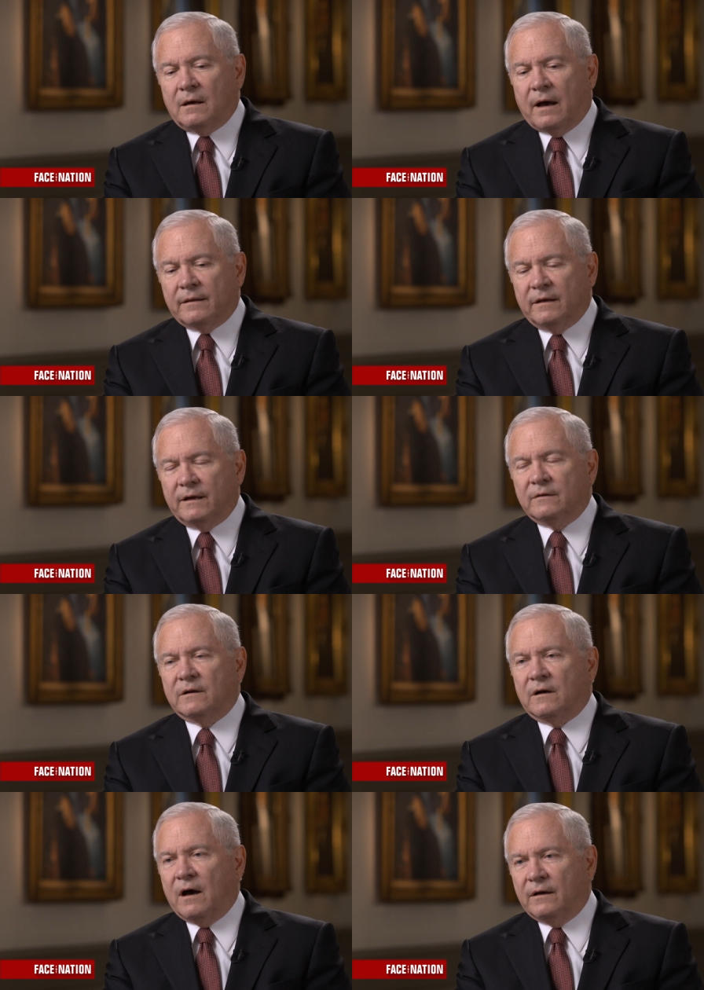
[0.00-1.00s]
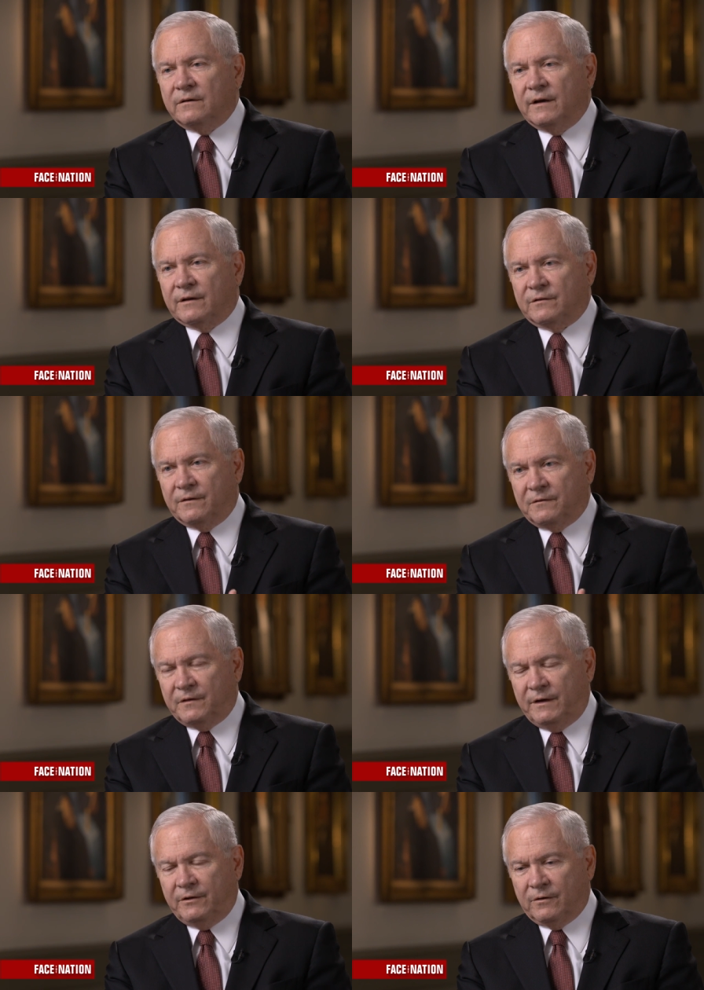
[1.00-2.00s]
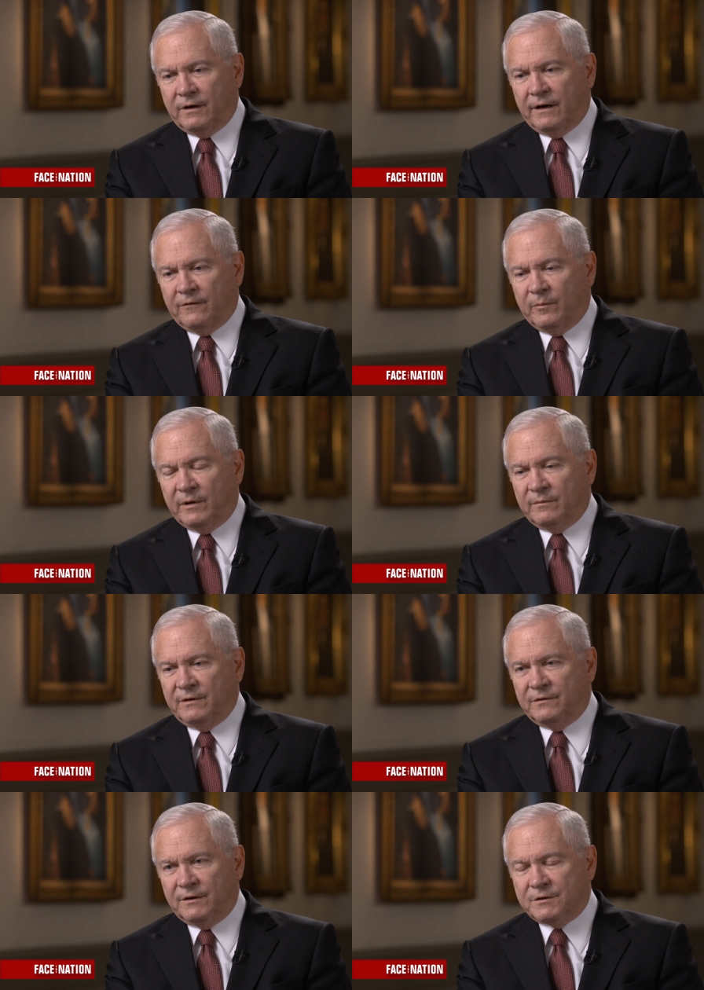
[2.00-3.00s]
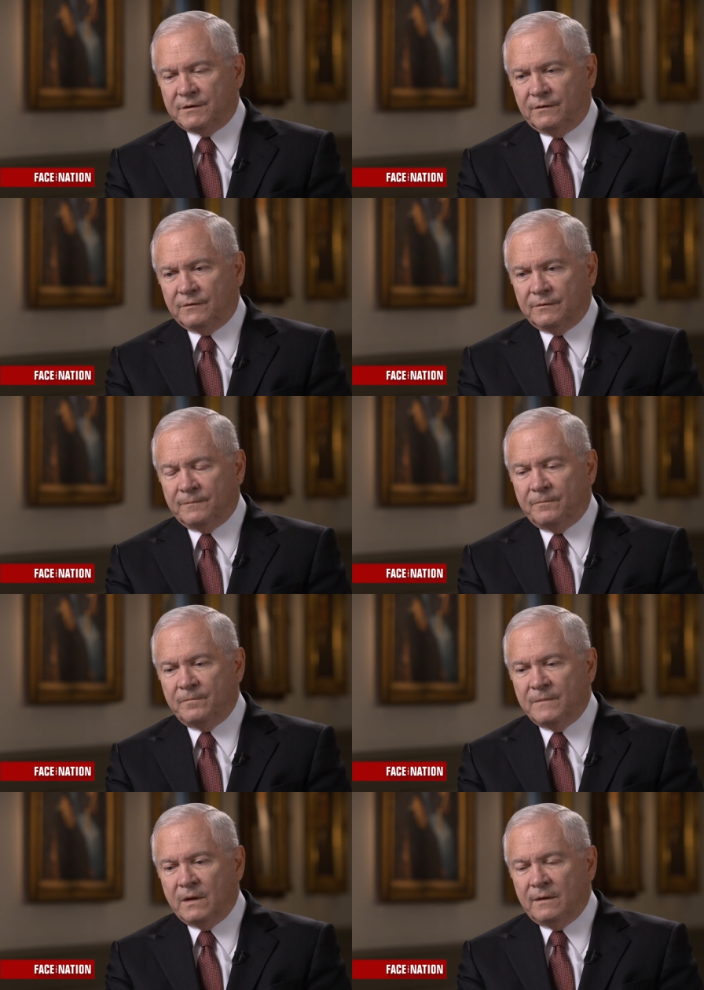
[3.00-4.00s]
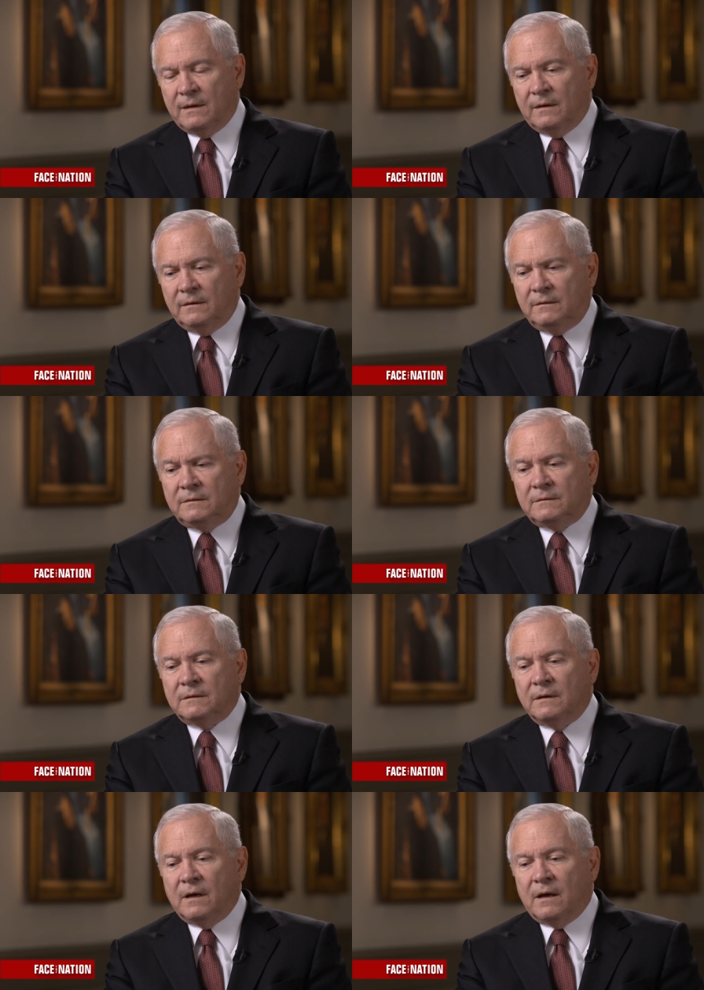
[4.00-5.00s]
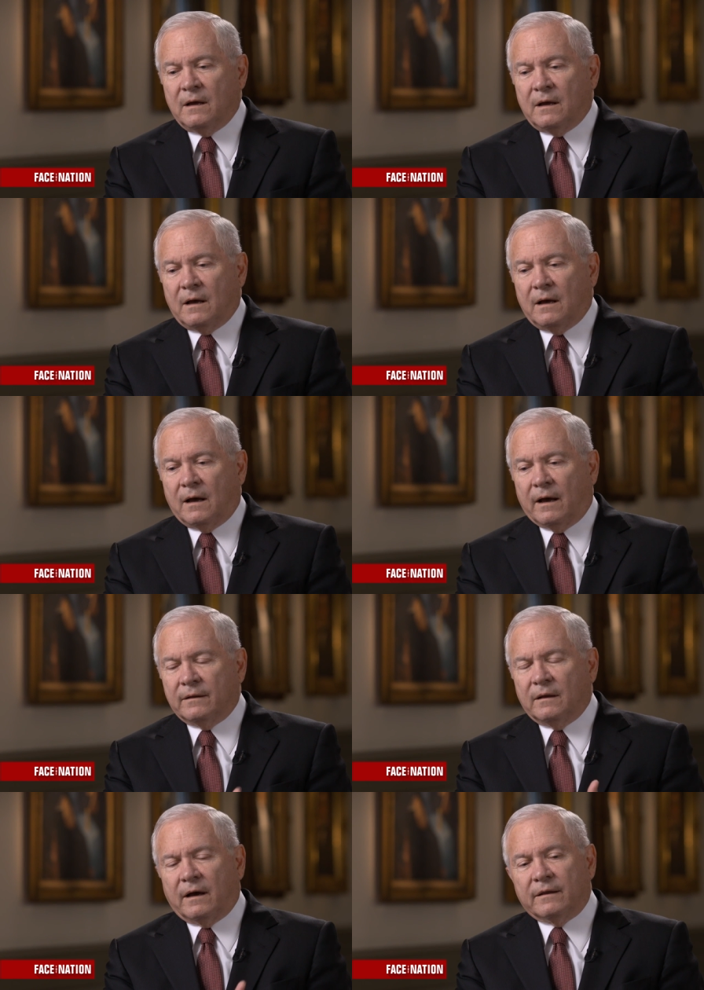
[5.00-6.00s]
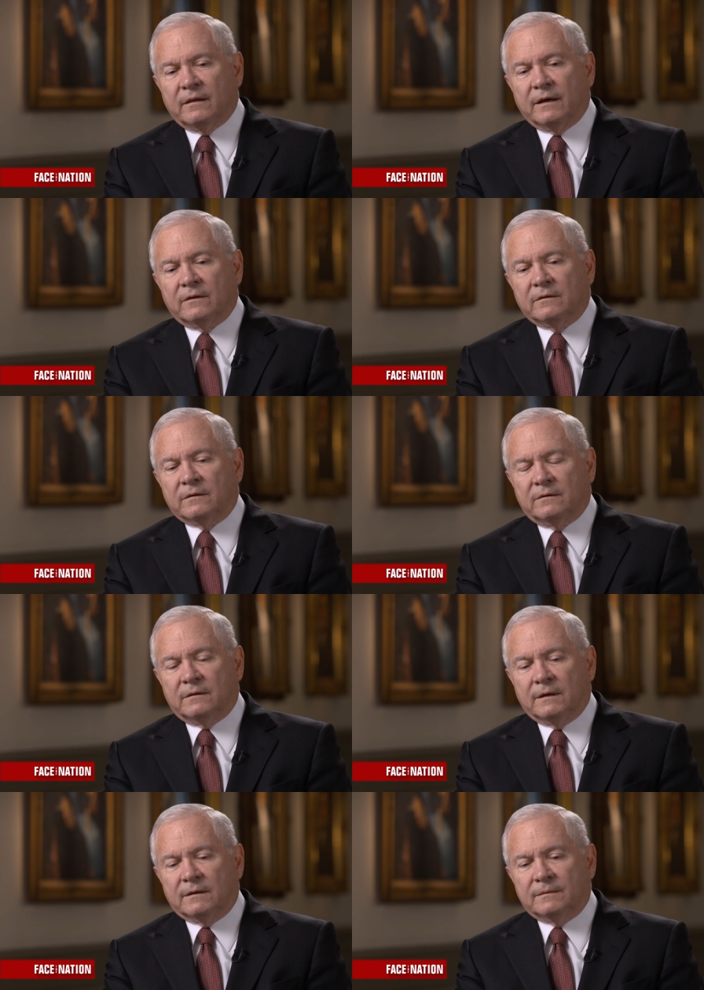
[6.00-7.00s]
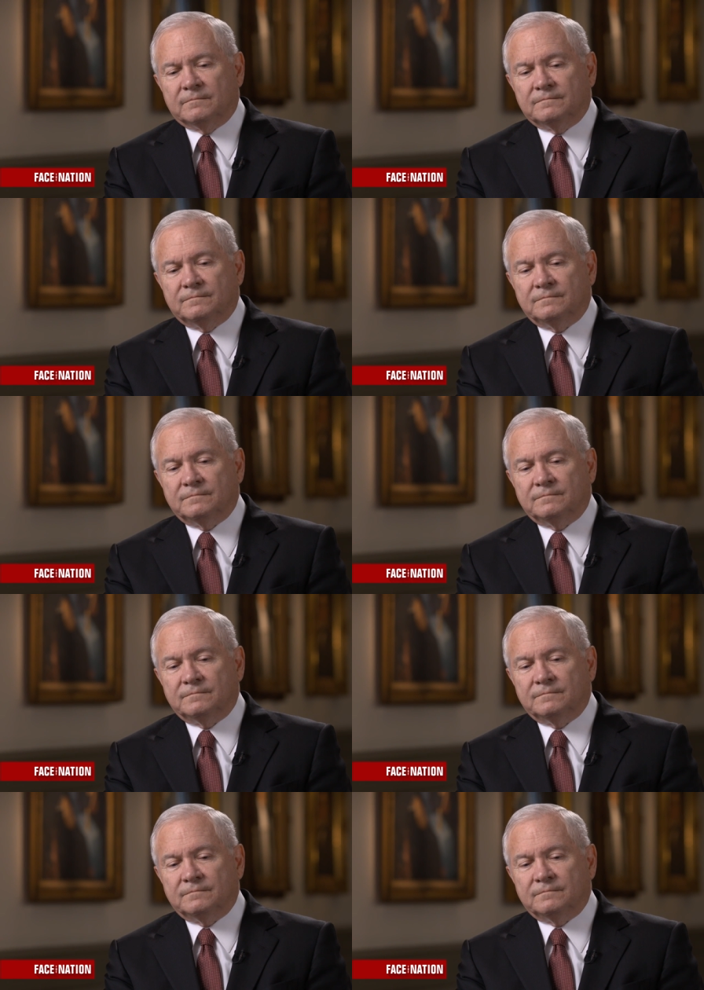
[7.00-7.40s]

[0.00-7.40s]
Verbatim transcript: I think in the context of senior government positions, I, I think that um,